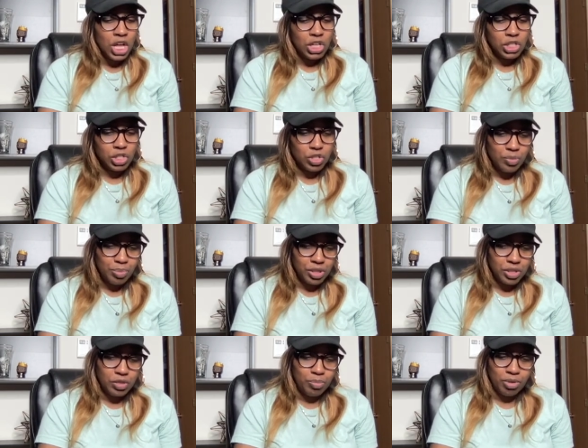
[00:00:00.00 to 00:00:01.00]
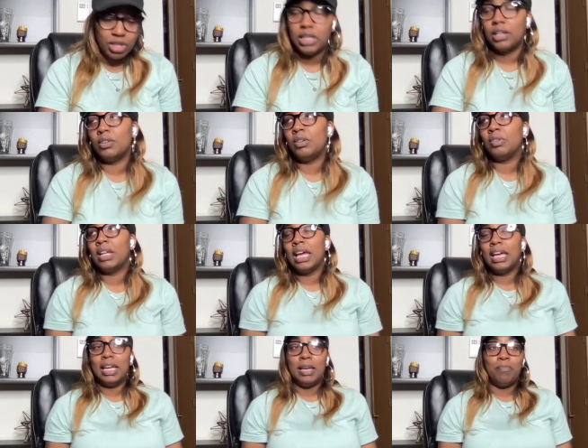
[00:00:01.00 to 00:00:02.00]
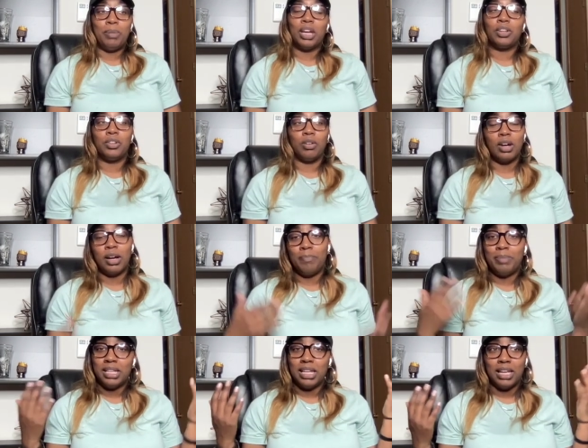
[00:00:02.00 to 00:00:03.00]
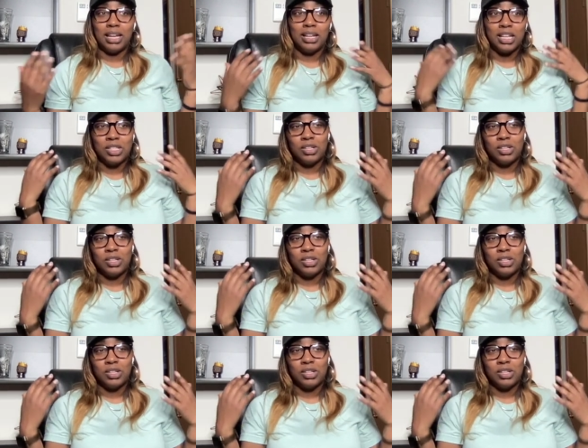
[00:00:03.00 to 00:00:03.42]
Super, super cute. He picked her up again and